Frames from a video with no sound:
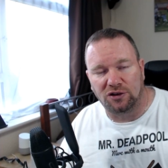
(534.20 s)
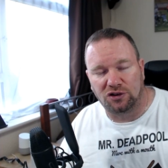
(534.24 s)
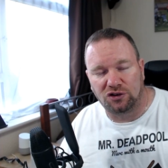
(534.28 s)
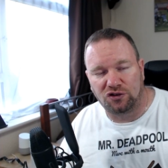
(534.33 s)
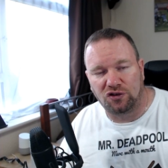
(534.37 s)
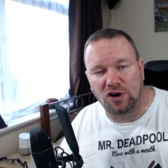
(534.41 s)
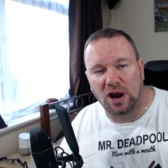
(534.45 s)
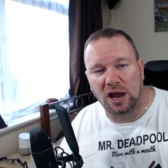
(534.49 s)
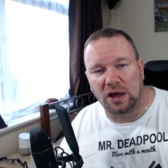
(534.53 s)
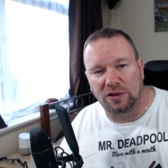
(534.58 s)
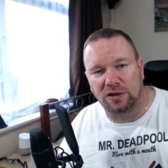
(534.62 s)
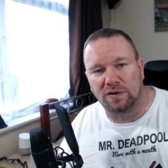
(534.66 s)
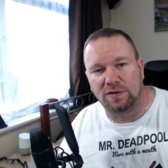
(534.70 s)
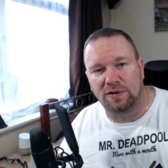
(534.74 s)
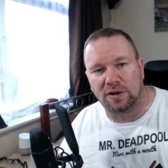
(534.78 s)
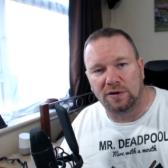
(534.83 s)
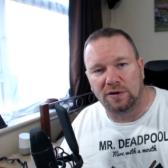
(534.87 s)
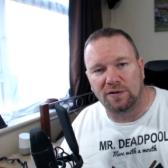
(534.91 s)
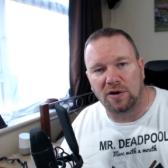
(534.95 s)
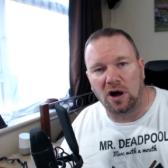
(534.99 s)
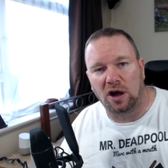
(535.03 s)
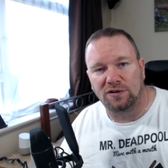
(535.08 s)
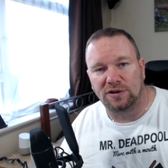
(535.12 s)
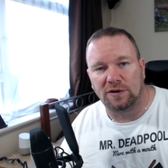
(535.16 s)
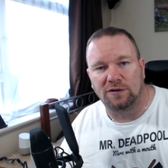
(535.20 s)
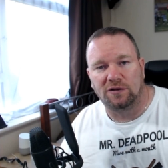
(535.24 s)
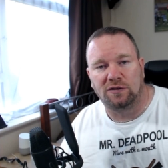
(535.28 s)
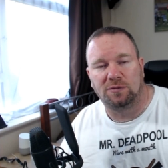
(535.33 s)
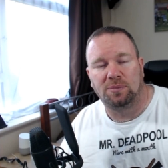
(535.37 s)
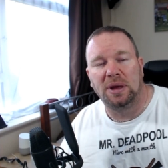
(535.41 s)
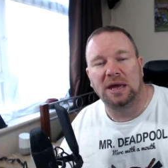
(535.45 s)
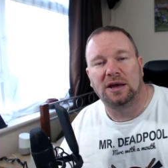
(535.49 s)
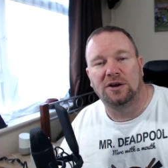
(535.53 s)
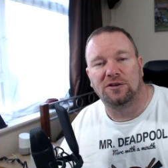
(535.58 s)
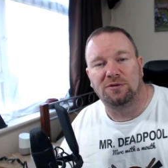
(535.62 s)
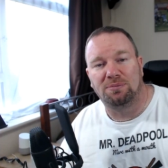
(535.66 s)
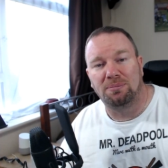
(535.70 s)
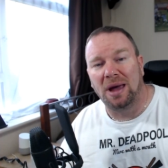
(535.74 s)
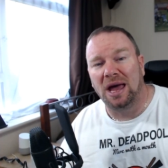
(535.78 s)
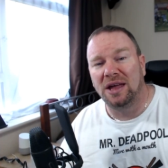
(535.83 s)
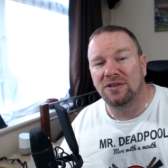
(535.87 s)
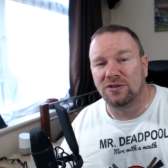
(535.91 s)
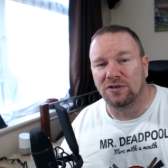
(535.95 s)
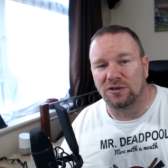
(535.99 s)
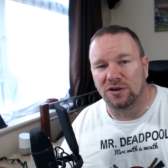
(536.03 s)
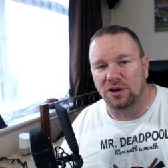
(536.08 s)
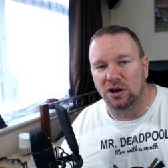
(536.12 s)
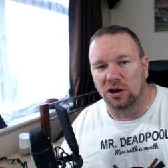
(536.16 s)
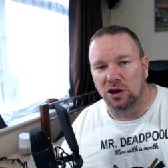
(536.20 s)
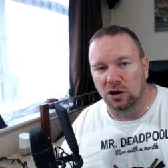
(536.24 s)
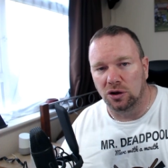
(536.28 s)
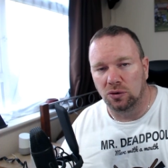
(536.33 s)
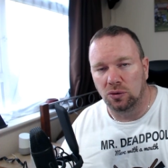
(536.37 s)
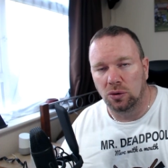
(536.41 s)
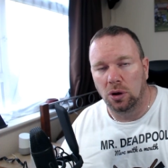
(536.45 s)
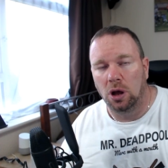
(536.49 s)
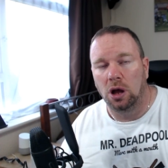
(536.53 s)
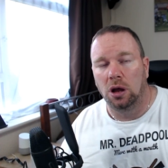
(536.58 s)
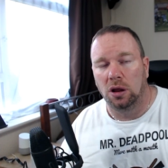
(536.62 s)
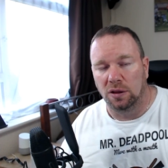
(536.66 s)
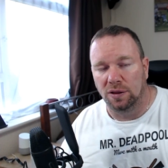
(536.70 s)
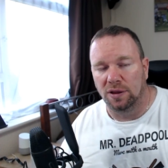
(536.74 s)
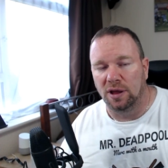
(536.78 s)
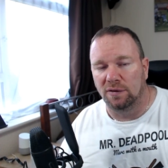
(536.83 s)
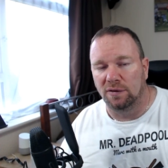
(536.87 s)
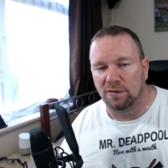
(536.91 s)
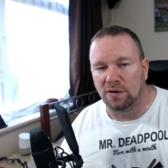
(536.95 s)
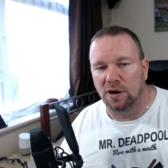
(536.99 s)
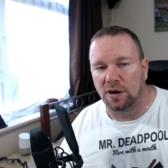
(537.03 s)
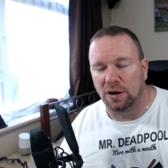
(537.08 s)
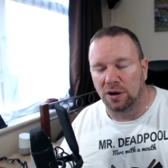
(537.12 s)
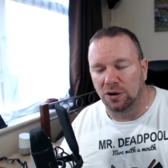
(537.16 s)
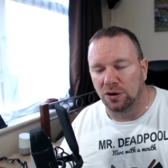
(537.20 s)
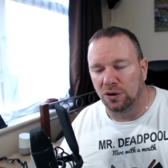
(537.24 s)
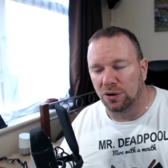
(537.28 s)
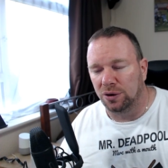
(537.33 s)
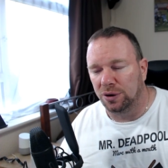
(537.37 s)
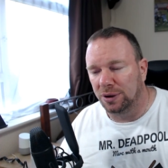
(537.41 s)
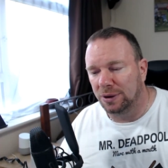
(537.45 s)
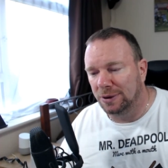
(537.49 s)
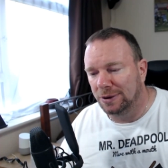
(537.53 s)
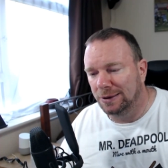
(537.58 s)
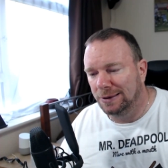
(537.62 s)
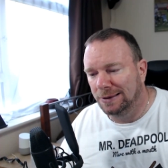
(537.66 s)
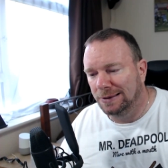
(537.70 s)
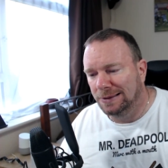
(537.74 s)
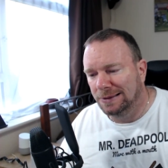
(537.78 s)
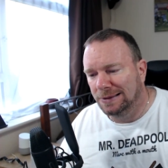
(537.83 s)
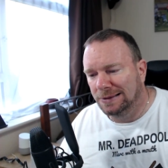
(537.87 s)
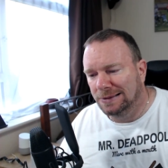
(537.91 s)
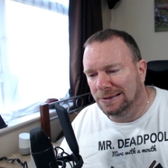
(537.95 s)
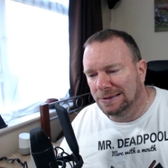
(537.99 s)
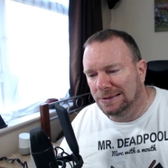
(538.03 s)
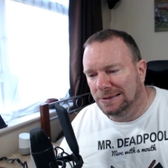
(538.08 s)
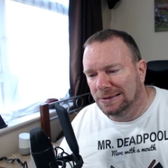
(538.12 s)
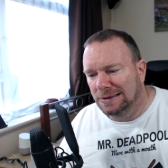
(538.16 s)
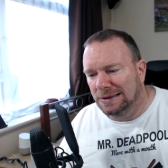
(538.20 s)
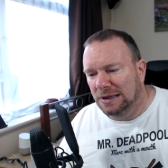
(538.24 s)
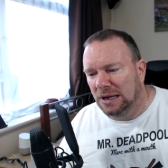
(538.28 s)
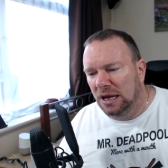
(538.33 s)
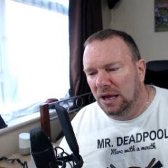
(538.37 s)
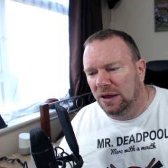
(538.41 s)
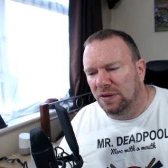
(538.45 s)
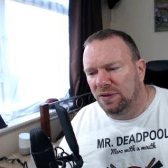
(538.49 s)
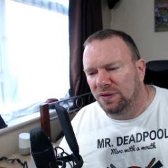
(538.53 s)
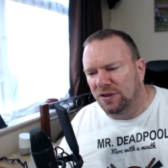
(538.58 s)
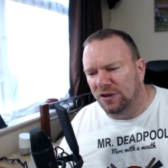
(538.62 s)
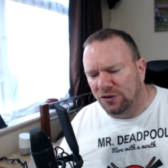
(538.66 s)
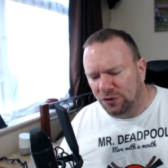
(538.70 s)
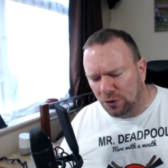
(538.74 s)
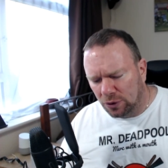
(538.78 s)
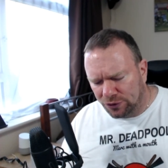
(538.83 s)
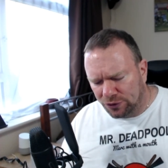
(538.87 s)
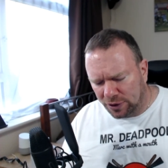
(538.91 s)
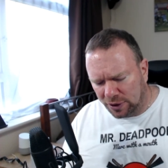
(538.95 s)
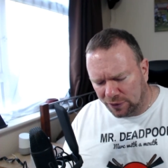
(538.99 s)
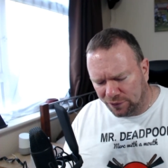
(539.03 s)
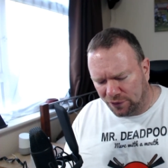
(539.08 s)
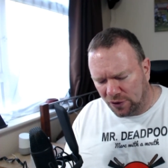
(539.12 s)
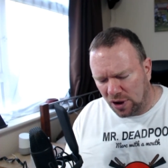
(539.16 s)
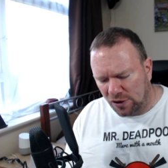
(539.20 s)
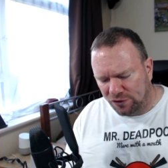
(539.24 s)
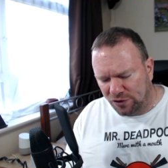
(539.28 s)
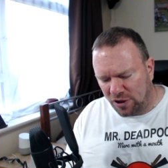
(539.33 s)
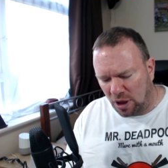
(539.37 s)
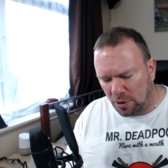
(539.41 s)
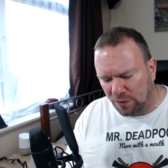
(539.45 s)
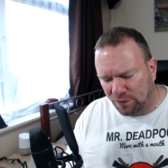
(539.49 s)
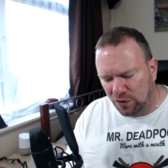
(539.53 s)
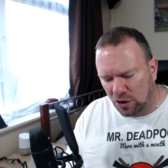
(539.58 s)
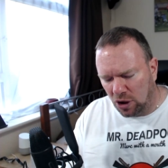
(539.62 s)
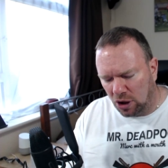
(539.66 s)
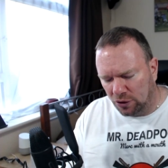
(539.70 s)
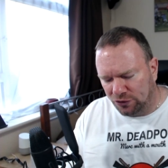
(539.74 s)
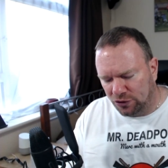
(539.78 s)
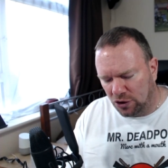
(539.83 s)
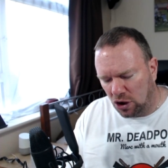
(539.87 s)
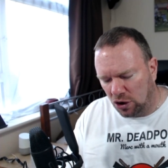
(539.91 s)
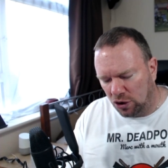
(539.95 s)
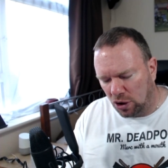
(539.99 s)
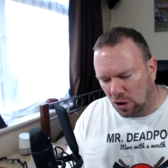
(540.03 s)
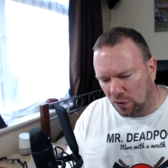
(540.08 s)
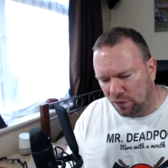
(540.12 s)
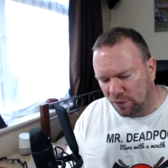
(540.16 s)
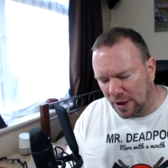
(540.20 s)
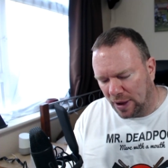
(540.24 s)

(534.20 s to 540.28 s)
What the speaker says: a strength of the device. If speakers matter to you, they're very good. This is also the first time I've not turned